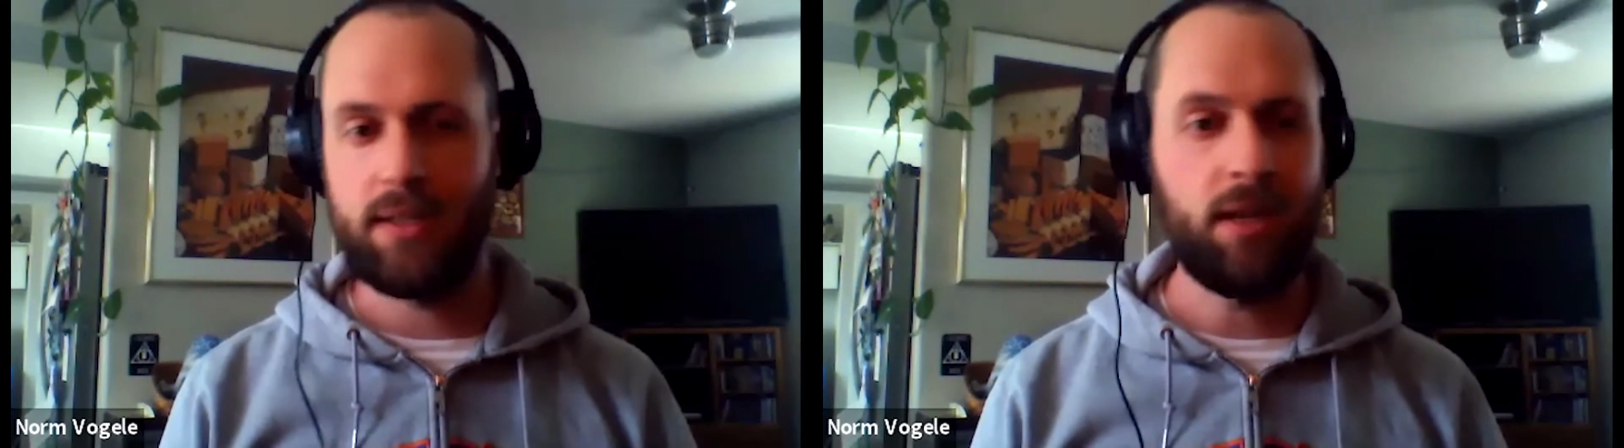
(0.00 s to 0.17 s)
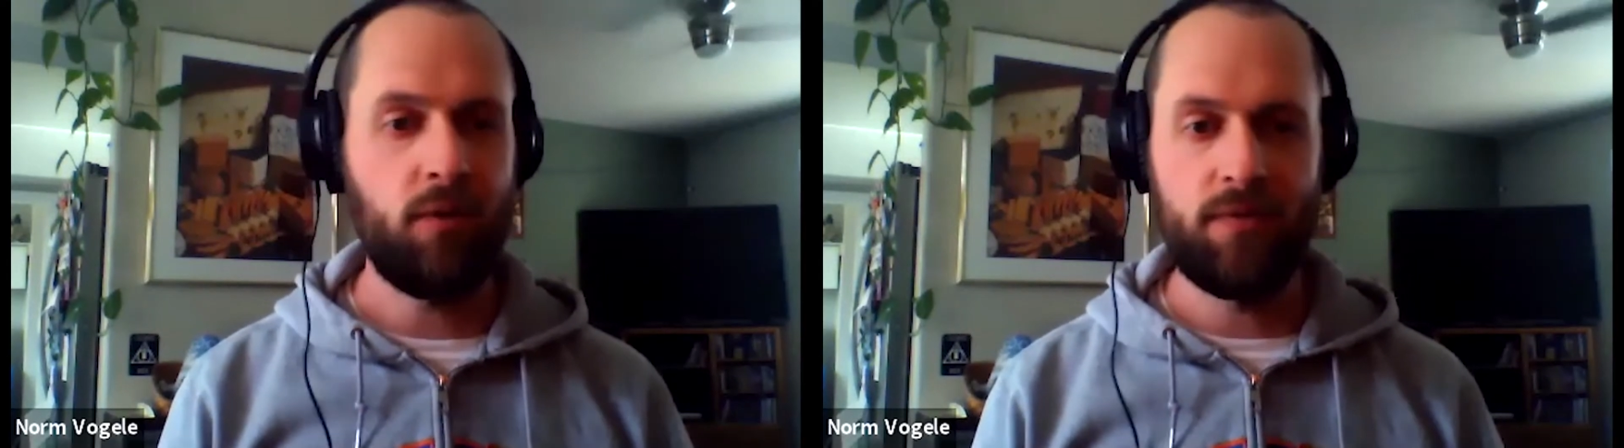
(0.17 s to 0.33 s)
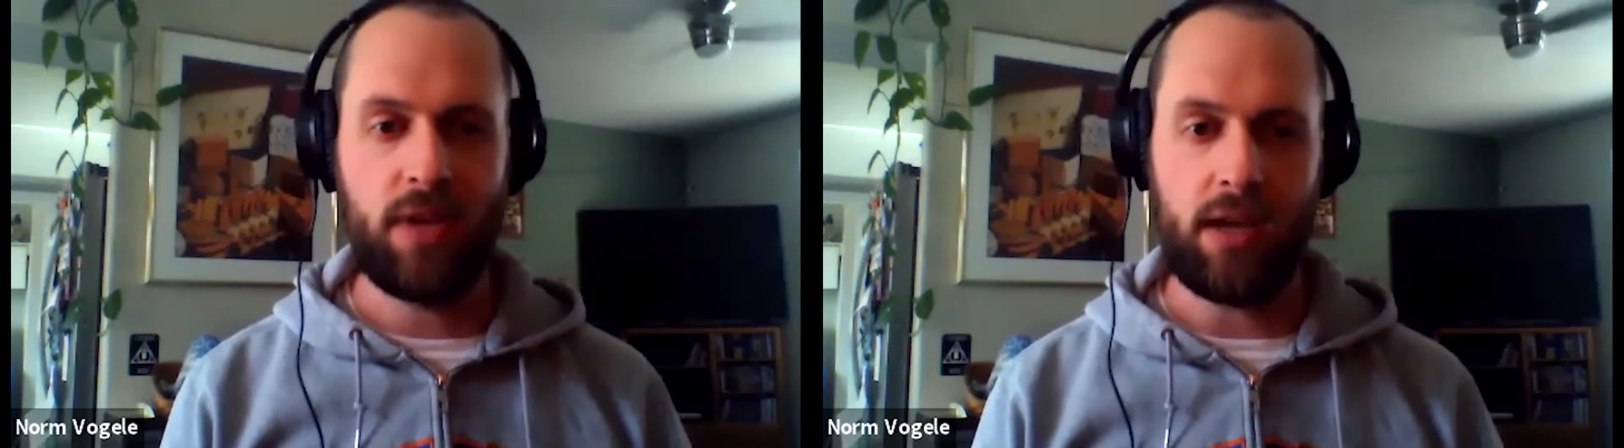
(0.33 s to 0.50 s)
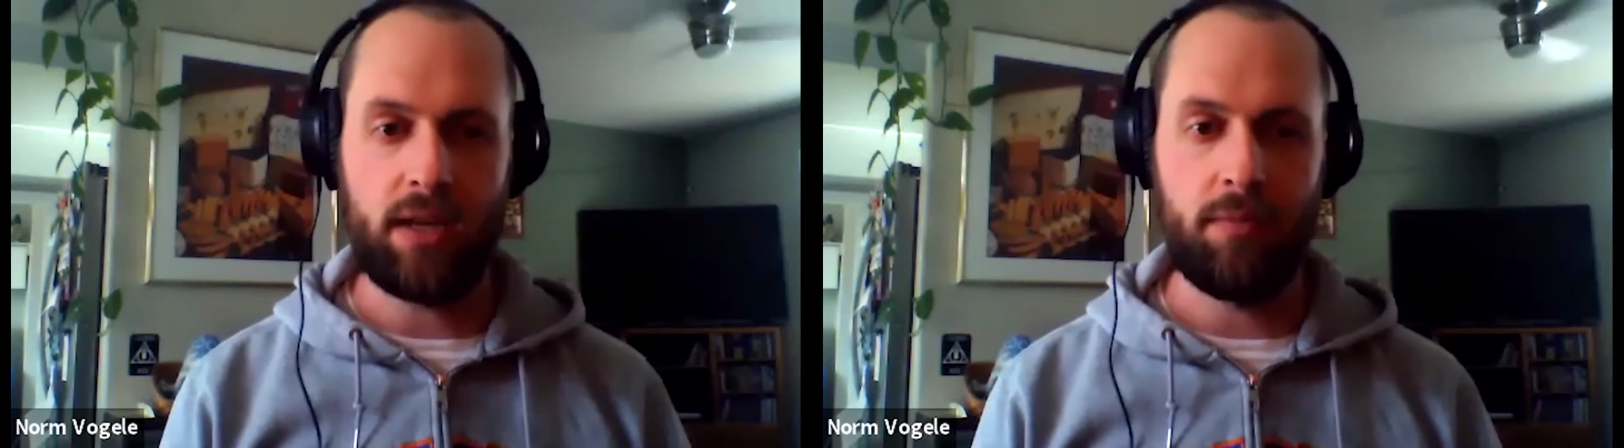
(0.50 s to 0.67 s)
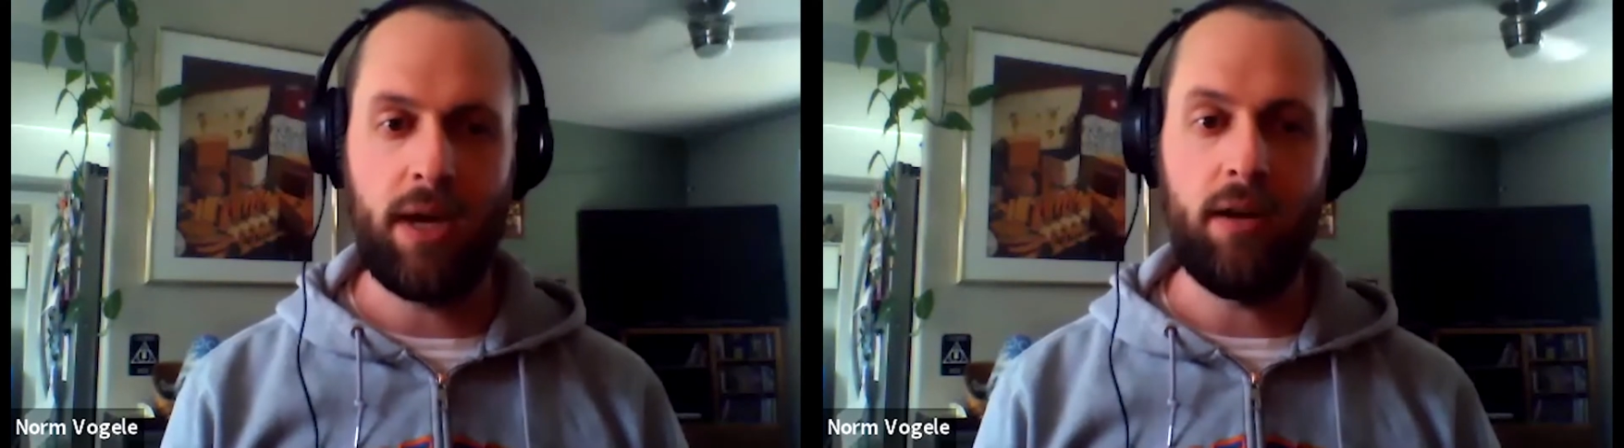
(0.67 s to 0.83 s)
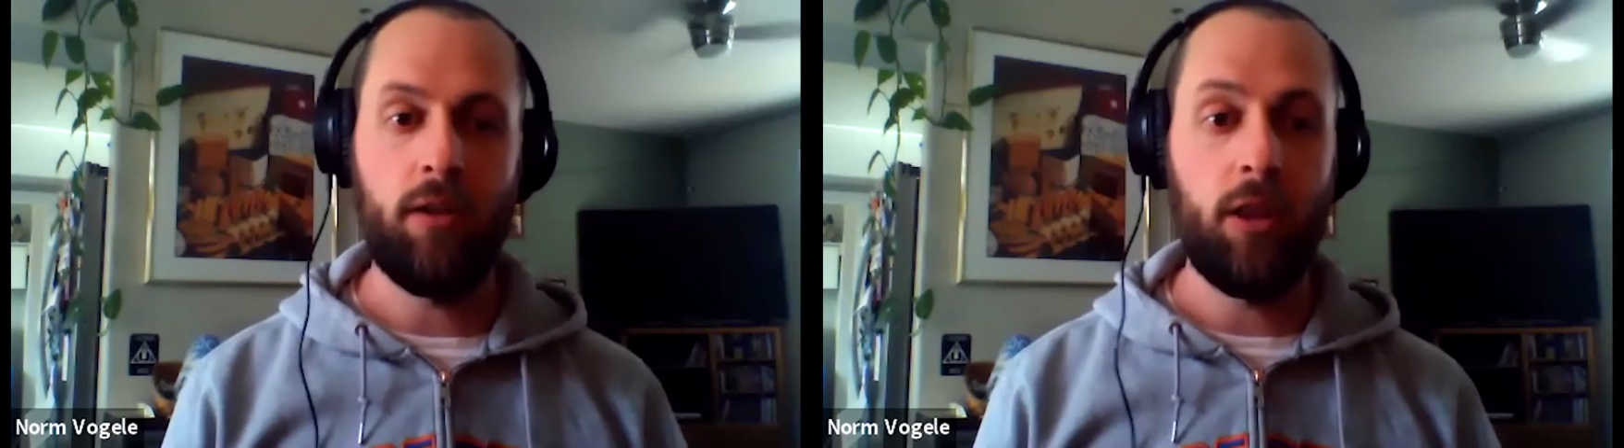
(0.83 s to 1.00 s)
Like we've talked
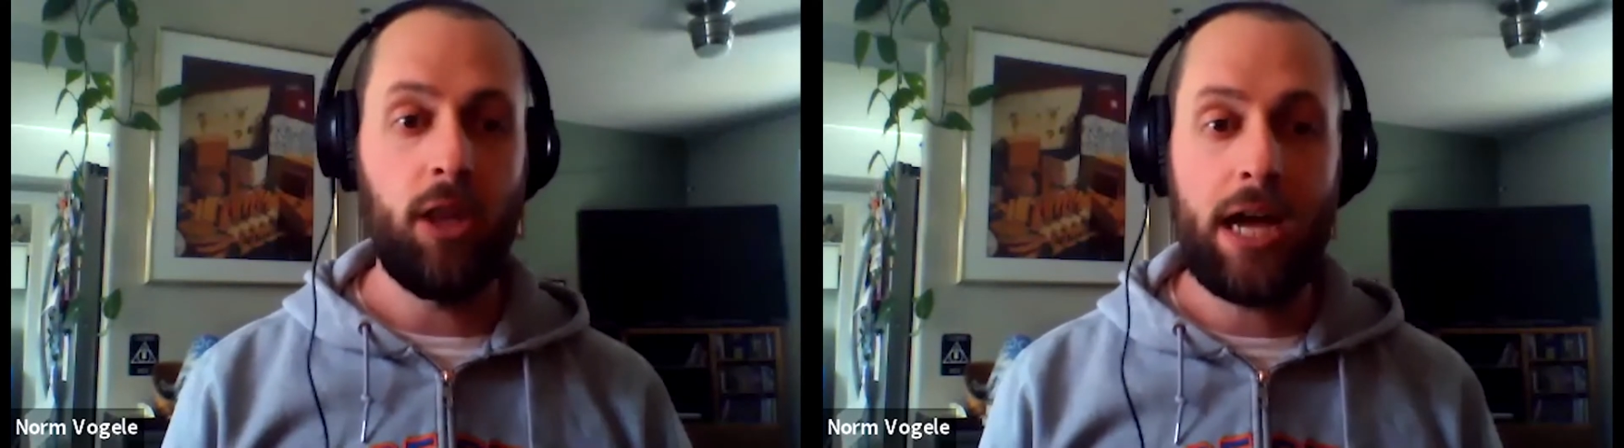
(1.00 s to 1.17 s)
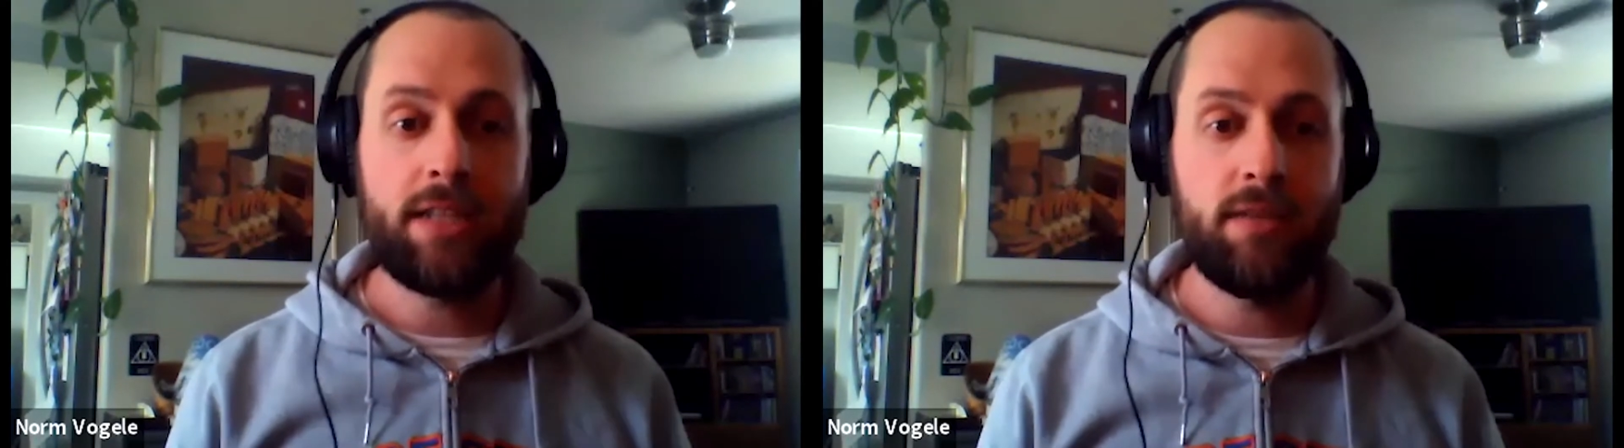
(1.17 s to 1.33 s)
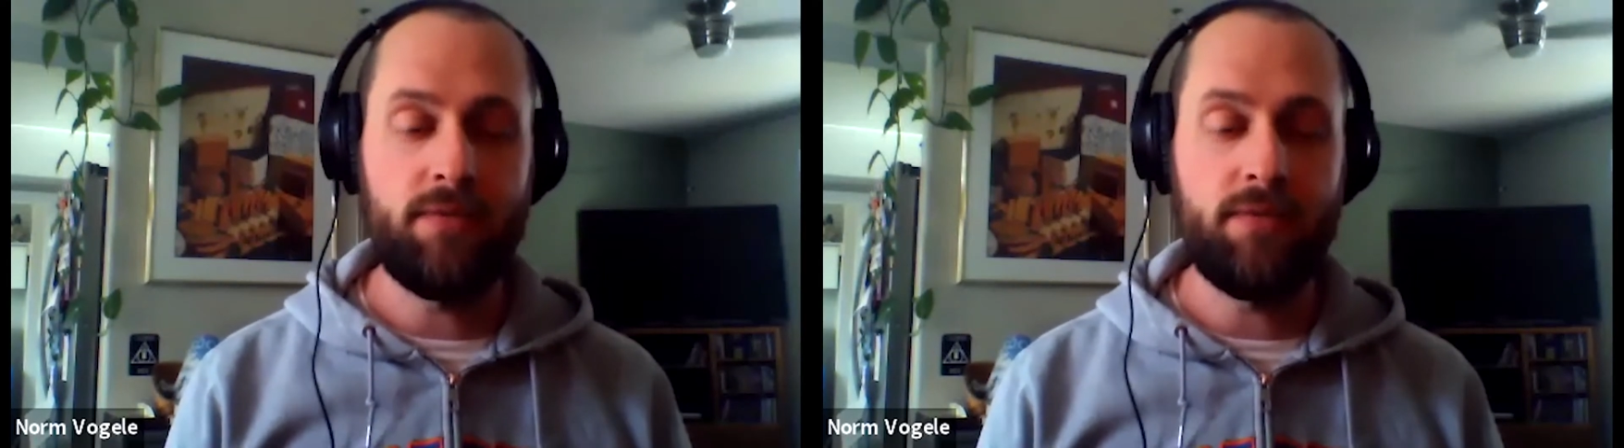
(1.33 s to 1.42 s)
about, lots